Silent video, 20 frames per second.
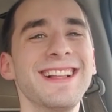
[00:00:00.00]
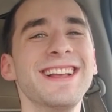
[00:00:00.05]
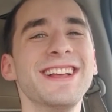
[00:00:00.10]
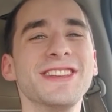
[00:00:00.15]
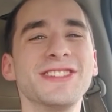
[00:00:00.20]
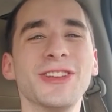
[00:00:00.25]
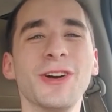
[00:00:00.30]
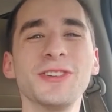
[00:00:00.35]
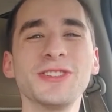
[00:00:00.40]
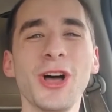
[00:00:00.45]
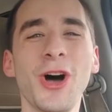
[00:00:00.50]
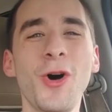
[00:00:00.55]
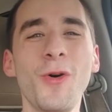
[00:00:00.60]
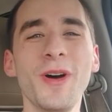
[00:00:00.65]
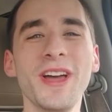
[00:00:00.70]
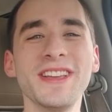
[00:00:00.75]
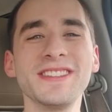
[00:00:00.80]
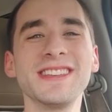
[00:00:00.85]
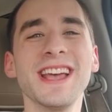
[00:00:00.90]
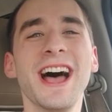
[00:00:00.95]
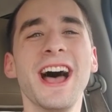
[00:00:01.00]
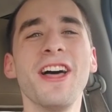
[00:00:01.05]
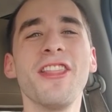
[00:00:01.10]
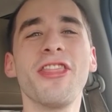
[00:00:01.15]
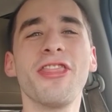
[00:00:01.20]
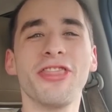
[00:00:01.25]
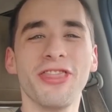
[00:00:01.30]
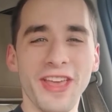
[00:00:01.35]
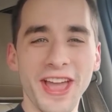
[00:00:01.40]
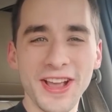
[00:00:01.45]
So as always,
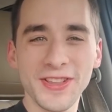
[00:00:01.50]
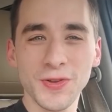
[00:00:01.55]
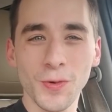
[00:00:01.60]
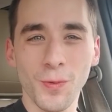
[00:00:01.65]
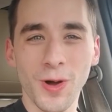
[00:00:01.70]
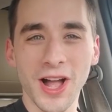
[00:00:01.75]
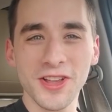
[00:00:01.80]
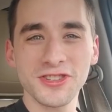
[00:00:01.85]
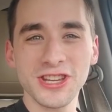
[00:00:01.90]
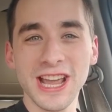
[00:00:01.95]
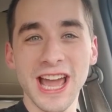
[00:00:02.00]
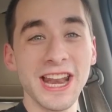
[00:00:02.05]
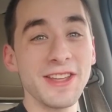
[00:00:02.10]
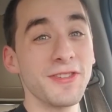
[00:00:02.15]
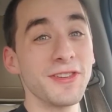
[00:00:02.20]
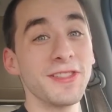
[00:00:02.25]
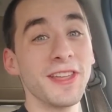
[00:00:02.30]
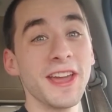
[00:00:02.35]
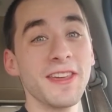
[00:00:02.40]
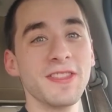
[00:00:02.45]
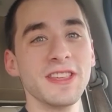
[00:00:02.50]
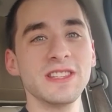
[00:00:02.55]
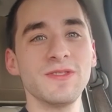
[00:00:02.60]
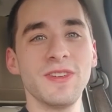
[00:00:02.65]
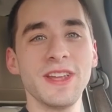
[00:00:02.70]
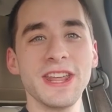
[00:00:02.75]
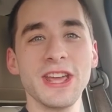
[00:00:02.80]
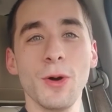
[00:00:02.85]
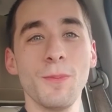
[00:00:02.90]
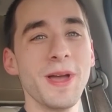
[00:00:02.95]
thanks for watching, and if you like this
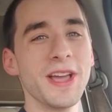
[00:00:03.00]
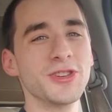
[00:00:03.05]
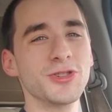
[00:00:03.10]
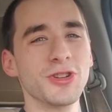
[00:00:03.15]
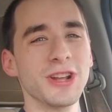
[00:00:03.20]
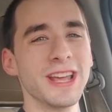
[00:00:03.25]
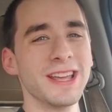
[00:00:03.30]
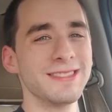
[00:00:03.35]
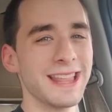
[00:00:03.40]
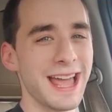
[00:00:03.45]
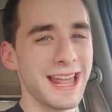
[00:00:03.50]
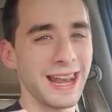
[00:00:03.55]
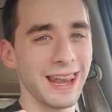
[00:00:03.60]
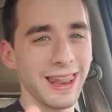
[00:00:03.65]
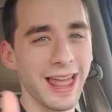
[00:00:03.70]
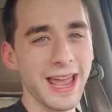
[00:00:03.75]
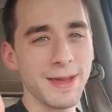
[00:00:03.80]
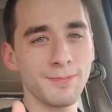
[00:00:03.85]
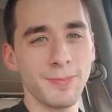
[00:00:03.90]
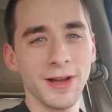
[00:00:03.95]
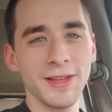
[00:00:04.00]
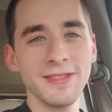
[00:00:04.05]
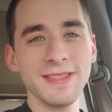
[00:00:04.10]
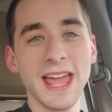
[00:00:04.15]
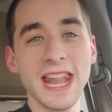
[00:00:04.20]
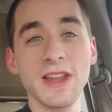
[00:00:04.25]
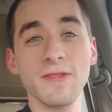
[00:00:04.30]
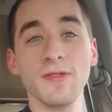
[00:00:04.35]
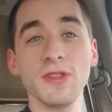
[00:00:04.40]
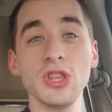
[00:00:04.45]
video, make sure to hit that like button,
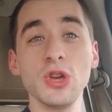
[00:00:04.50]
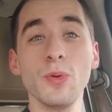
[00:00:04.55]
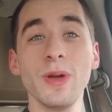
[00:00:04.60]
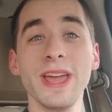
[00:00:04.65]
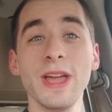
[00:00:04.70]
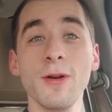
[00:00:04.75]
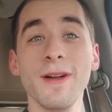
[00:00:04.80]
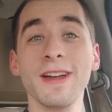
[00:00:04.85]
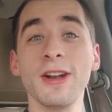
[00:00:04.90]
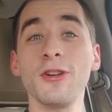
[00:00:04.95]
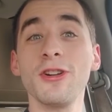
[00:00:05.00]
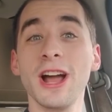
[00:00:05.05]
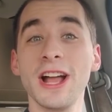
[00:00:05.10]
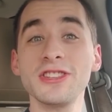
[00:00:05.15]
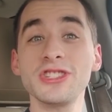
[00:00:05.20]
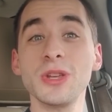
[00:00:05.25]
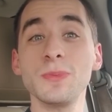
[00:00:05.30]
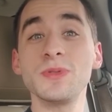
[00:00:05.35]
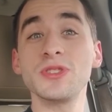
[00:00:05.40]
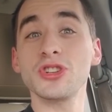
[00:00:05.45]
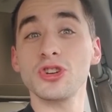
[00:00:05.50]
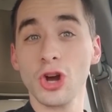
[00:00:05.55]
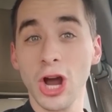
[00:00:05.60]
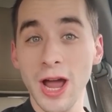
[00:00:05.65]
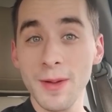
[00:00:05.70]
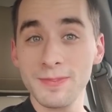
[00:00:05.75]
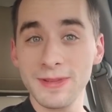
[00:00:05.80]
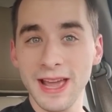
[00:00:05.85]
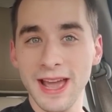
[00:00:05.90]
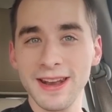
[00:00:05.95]
and if you're new here and are not
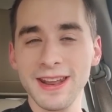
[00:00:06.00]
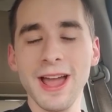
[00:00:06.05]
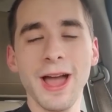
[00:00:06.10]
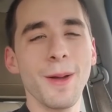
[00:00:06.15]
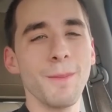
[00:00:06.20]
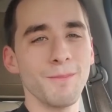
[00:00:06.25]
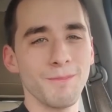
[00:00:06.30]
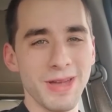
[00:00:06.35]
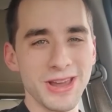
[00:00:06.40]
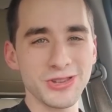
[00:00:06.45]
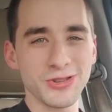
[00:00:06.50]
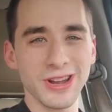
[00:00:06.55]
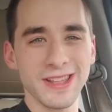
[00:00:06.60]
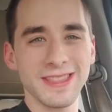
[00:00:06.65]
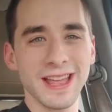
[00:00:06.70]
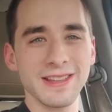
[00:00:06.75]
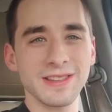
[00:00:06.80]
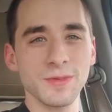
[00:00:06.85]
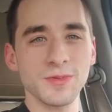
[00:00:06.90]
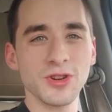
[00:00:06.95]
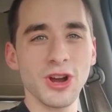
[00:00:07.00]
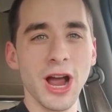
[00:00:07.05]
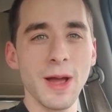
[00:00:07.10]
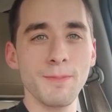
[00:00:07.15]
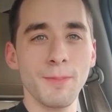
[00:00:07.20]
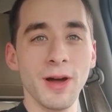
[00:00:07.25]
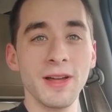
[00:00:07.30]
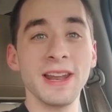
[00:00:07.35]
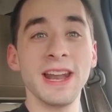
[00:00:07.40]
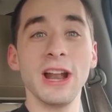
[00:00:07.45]
subscribed yet, make sure to hit that
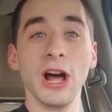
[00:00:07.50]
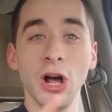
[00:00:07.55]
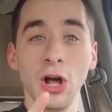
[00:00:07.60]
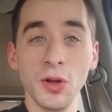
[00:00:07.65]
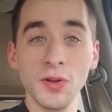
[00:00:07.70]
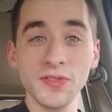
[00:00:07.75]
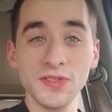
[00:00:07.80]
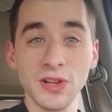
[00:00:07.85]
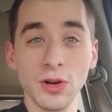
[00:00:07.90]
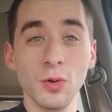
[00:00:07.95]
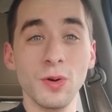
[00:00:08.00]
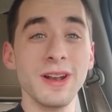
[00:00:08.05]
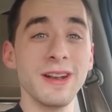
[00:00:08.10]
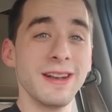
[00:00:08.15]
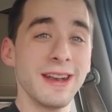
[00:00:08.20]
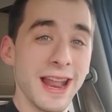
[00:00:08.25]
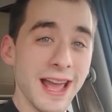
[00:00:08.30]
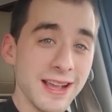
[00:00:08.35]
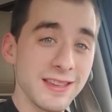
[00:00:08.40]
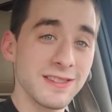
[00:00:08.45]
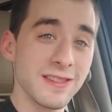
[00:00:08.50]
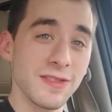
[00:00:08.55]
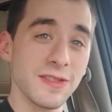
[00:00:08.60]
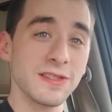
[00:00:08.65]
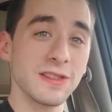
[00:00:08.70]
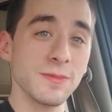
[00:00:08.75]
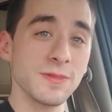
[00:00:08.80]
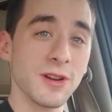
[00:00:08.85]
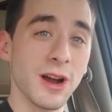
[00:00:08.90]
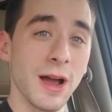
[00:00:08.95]
subscribe button, and also, next to the
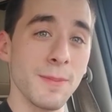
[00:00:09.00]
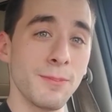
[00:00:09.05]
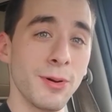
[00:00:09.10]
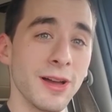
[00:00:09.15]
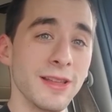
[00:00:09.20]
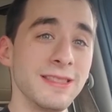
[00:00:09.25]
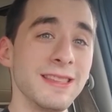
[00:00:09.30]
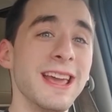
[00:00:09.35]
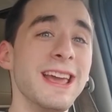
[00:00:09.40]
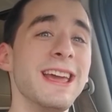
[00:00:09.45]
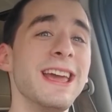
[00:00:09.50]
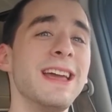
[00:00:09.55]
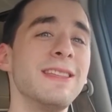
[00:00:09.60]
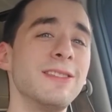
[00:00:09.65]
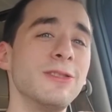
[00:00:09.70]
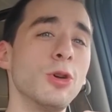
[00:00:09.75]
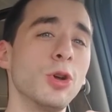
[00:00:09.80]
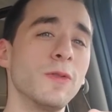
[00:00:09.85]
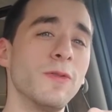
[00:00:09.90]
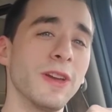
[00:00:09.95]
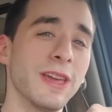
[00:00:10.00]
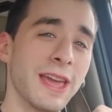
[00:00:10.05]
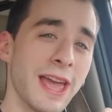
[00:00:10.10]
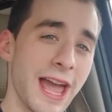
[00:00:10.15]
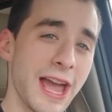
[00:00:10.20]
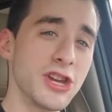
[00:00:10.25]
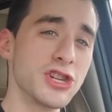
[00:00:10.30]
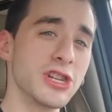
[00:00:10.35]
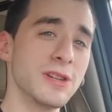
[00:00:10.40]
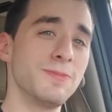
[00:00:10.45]
subscribe button, hit the
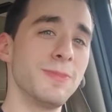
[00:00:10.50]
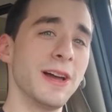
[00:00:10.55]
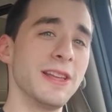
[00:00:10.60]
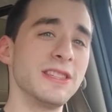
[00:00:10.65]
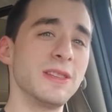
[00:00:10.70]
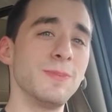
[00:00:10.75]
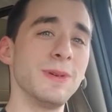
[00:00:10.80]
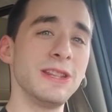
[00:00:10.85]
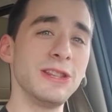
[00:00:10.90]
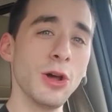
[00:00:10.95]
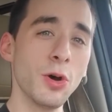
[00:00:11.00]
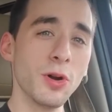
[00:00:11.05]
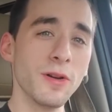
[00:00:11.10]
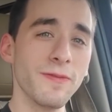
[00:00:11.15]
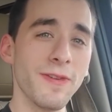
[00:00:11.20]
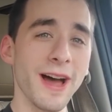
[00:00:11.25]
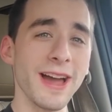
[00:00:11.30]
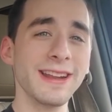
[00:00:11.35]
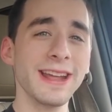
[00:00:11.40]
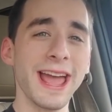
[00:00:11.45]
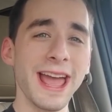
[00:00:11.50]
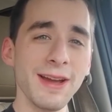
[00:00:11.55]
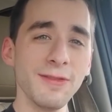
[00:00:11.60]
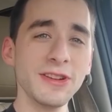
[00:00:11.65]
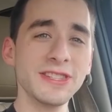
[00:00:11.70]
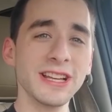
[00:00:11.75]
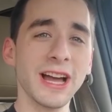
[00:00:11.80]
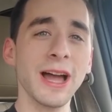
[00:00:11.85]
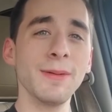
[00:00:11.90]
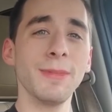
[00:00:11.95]
notification button to be notified every
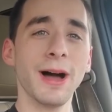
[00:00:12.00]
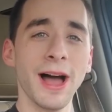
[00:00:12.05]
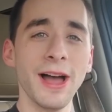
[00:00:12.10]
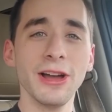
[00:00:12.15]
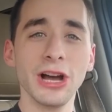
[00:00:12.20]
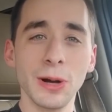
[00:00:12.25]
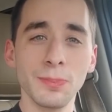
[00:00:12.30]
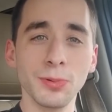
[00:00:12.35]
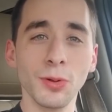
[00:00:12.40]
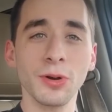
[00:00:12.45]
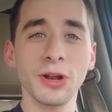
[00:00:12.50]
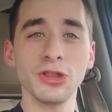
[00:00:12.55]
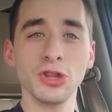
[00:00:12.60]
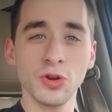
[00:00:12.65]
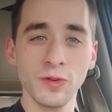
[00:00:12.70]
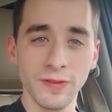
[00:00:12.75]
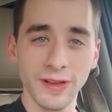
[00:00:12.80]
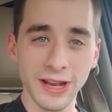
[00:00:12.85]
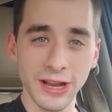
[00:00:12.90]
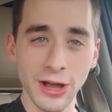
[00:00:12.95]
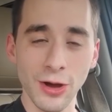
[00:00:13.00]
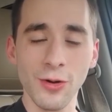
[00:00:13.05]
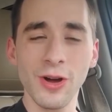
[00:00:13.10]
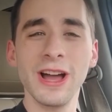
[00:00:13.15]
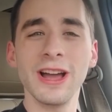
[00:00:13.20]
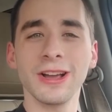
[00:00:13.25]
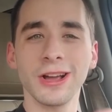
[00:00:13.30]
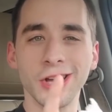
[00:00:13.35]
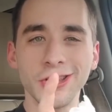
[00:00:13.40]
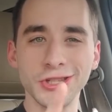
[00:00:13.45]
time I upload a new video,
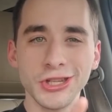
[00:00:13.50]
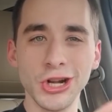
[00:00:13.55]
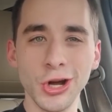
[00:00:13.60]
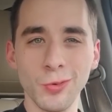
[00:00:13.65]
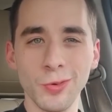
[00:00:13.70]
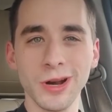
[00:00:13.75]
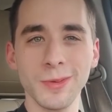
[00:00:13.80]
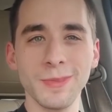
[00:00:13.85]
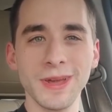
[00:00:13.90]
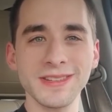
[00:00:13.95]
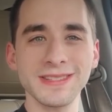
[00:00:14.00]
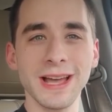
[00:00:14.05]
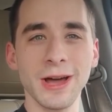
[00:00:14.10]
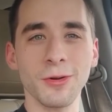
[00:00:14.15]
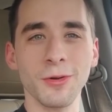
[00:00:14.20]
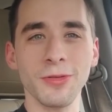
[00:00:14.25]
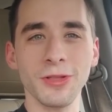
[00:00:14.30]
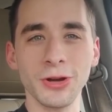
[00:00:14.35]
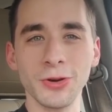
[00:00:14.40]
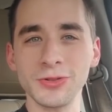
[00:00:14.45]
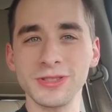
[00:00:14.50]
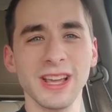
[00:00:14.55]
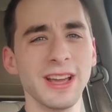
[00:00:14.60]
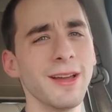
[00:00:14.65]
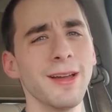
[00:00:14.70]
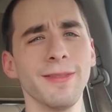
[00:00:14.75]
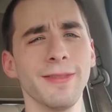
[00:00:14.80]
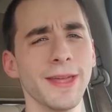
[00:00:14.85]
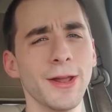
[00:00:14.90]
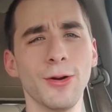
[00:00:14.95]
because you don't want to miss out on those.
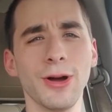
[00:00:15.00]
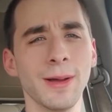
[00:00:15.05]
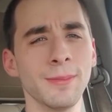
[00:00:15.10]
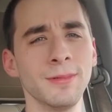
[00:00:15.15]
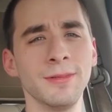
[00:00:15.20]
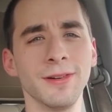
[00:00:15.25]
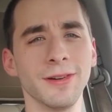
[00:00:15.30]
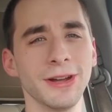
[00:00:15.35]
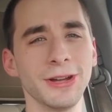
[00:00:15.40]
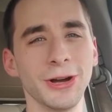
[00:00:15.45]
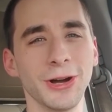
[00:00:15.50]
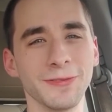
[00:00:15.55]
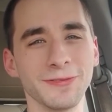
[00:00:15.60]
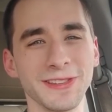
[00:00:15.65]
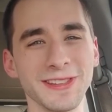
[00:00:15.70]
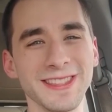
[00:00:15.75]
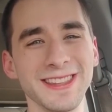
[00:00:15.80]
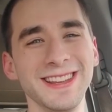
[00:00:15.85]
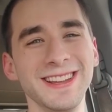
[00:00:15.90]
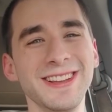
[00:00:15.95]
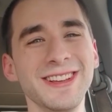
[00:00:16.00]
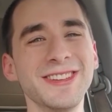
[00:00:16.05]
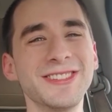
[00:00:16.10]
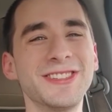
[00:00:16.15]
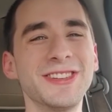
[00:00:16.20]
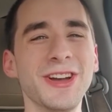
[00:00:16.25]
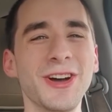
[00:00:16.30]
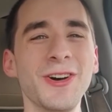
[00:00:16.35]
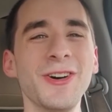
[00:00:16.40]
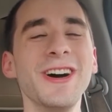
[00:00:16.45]
They don't happen very often.
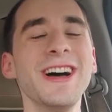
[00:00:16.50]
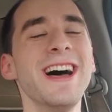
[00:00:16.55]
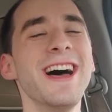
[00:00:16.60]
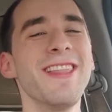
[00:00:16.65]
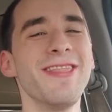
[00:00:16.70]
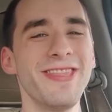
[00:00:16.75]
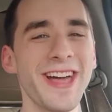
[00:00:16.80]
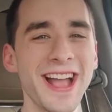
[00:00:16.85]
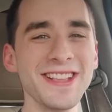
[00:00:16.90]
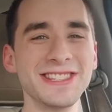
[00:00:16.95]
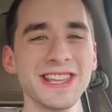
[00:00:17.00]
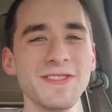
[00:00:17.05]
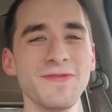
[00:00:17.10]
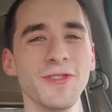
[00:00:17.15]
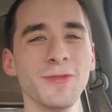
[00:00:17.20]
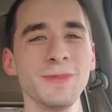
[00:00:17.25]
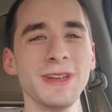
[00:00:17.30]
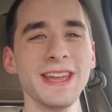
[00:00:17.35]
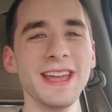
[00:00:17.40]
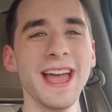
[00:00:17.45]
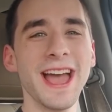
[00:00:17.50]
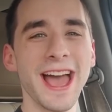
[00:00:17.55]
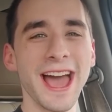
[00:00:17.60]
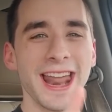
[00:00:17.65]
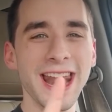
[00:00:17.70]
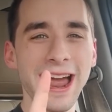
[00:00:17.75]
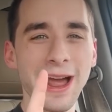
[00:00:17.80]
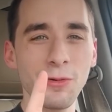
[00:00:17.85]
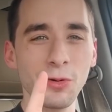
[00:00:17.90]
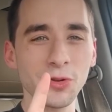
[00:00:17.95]
So that's it for me,
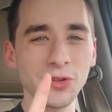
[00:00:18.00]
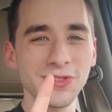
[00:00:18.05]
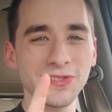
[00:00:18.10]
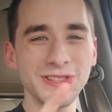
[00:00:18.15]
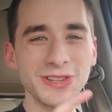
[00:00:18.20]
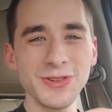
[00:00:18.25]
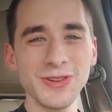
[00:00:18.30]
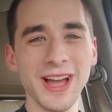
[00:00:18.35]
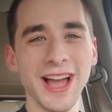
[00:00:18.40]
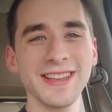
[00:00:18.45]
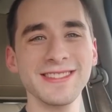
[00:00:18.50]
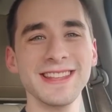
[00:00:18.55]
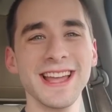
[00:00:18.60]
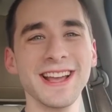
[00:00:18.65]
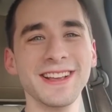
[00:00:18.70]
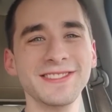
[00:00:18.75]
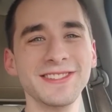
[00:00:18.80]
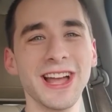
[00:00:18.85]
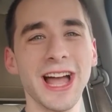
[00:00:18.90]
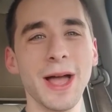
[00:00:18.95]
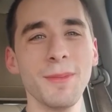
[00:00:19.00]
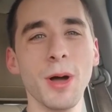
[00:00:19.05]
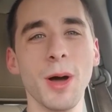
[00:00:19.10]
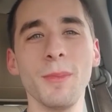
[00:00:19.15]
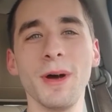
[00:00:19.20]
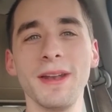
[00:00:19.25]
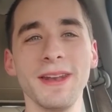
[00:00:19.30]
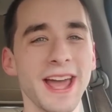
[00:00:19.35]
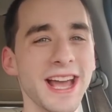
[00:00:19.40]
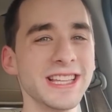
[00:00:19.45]
and I will see you guys next time on
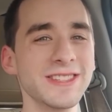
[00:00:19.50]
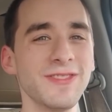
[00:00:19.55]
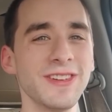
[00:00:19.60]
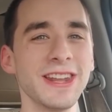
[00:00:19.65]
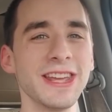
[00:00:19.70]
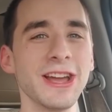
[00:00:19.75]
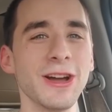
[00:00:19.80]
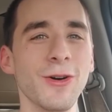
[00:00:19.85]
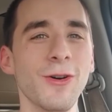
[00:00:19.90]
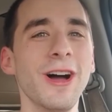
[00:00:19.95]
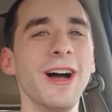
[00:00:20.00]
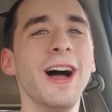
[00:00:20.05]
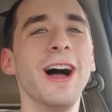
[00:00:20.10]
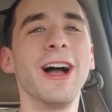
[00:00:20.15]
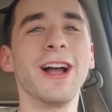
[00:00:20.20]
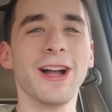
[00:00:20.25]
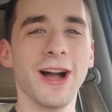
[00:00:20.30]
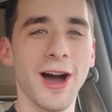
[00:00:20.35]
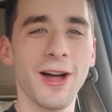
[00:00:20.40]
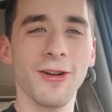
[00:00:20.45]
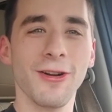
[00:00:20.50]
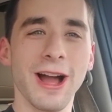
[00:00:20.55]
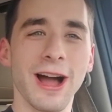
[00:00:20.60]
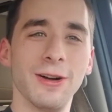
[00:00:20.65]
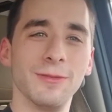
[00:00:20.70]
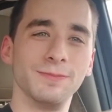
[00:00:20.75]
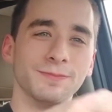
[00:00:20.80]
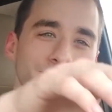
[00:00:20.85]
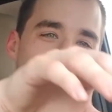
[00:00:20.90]
my next video. Connor out.